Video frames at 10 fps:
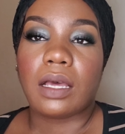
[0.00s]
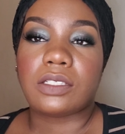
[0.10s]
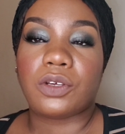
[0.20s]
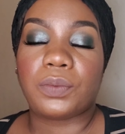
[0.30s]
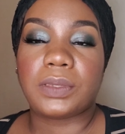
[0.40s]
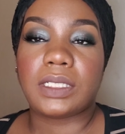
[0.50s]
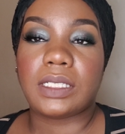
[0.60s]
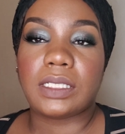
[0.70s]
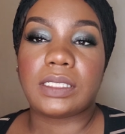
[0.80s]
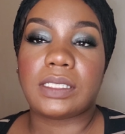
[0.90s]
So
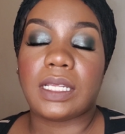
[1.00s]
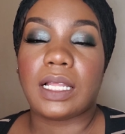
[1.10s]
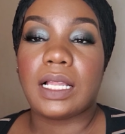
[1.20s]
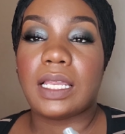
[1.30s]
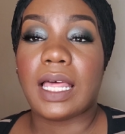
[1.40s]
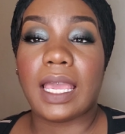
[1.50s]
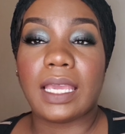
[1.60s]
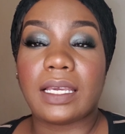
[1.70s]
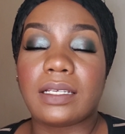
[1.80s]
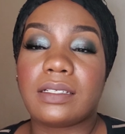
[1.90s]
please
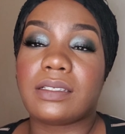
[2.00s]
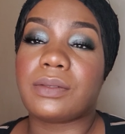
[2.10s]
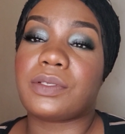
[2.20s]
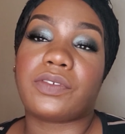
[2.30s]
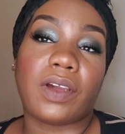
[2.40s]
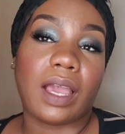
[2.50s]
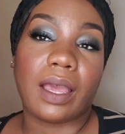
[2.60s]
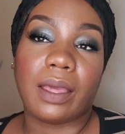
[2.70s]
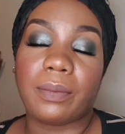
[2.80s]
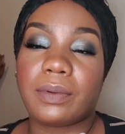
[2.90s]
like,
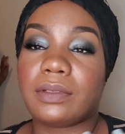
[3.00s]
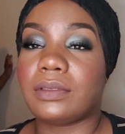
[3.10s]
subscribe,